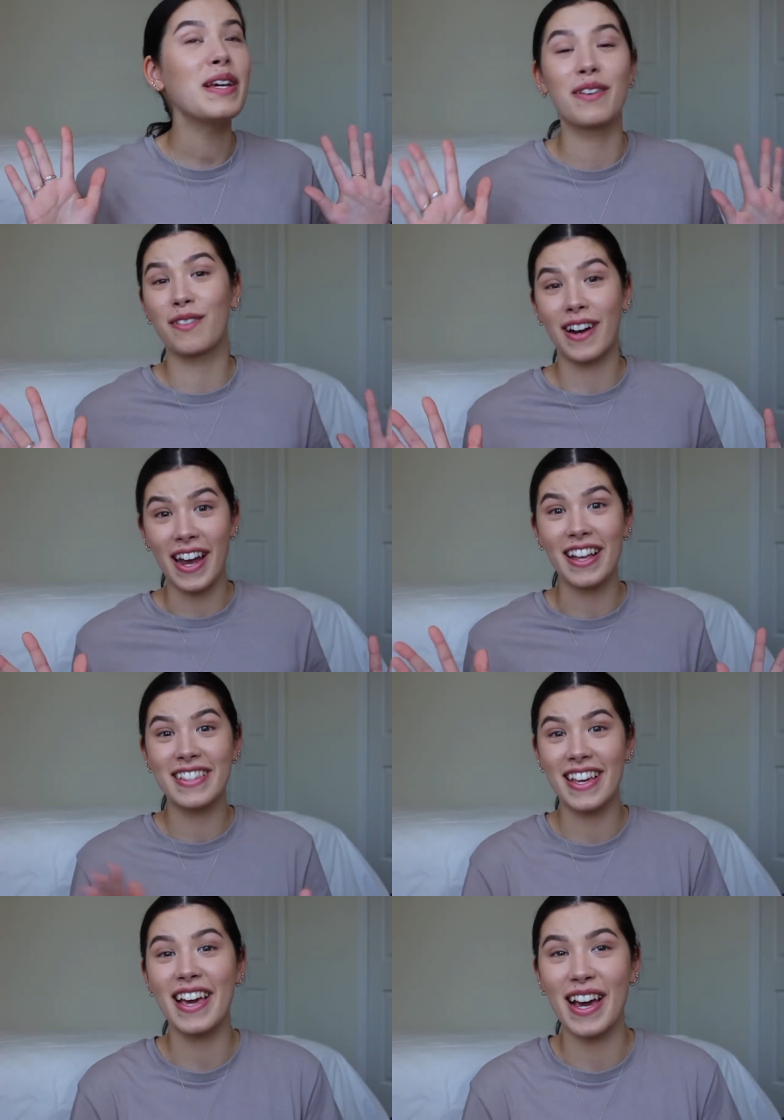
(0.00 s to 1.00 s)
great
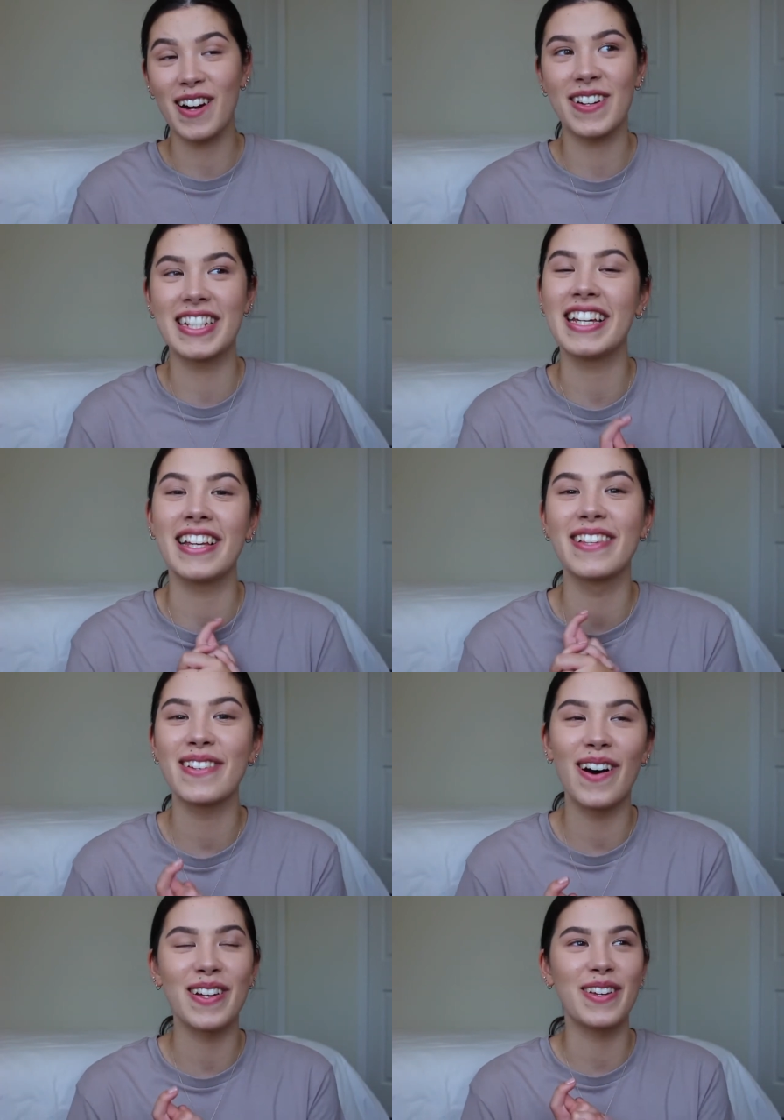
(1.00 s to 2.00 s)
skincare routines
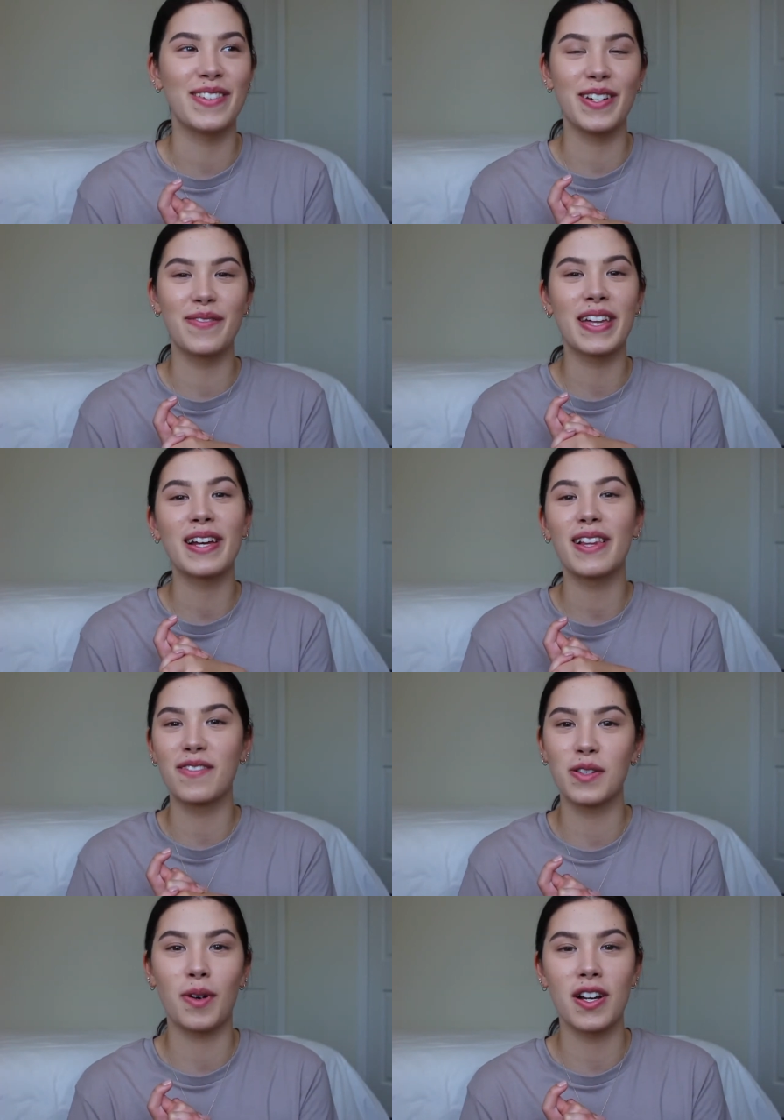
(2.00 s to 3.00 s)
on YouTube that I love
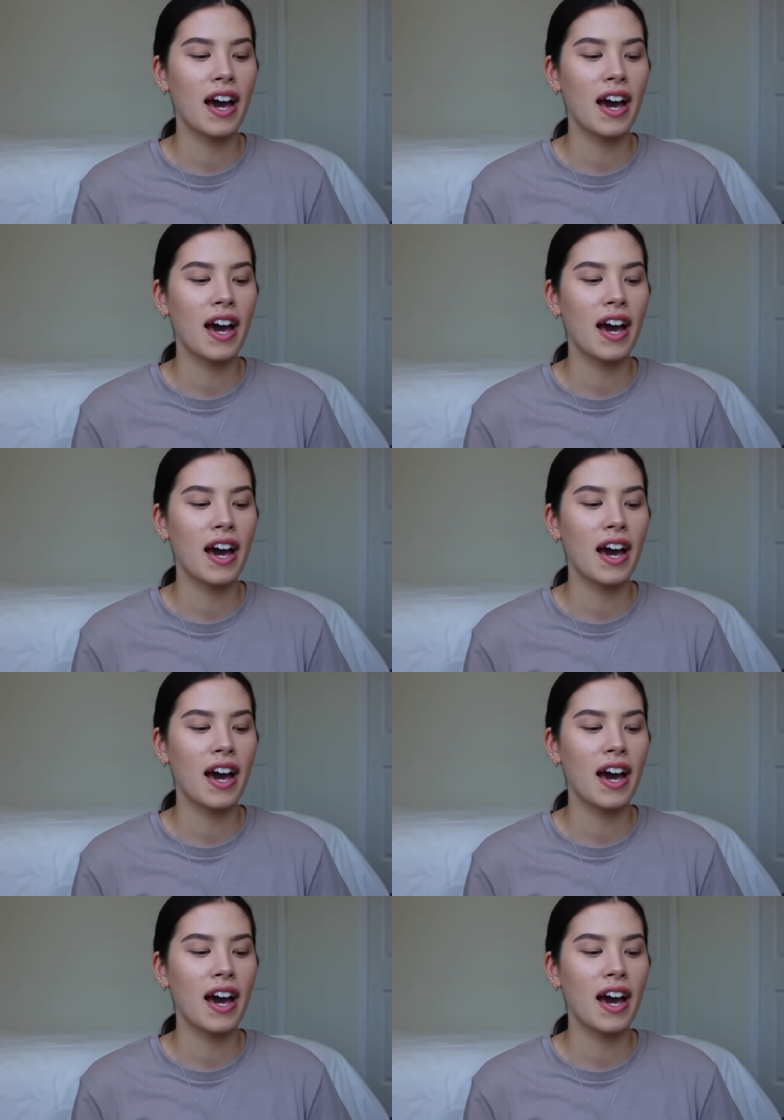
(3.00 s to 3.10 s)
to watch.